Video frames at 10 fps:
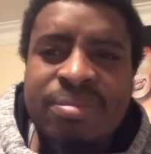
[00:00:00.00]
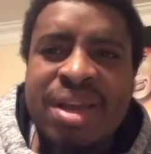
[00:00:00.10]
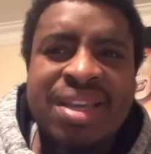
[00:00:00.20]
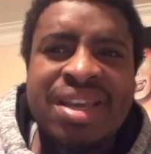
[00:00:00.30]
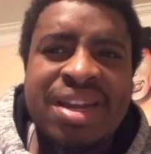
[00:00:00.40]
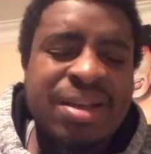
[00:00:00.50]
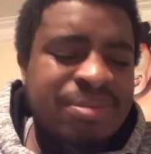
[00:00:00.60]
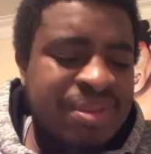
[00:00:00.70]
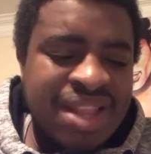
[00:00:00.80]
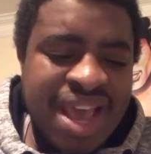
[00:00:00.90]
by
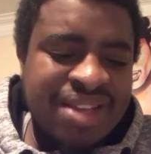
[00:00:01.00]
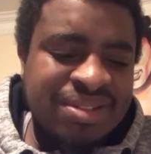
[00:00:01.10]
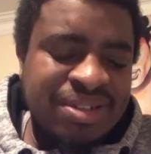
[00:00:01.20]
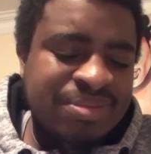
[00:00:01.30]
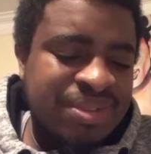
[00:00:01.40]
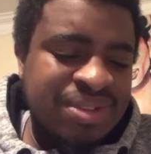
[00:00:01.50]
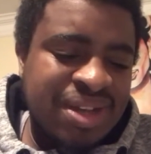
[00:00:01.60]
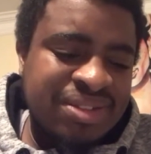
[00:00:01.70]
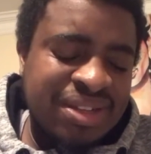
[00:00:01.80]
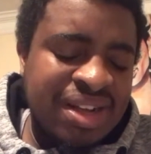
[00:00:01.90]
Kenny. Nasty.
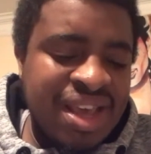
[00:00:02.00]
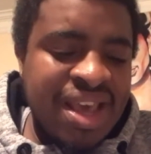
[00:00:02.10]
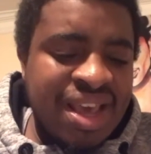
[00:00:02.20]
Disgusting.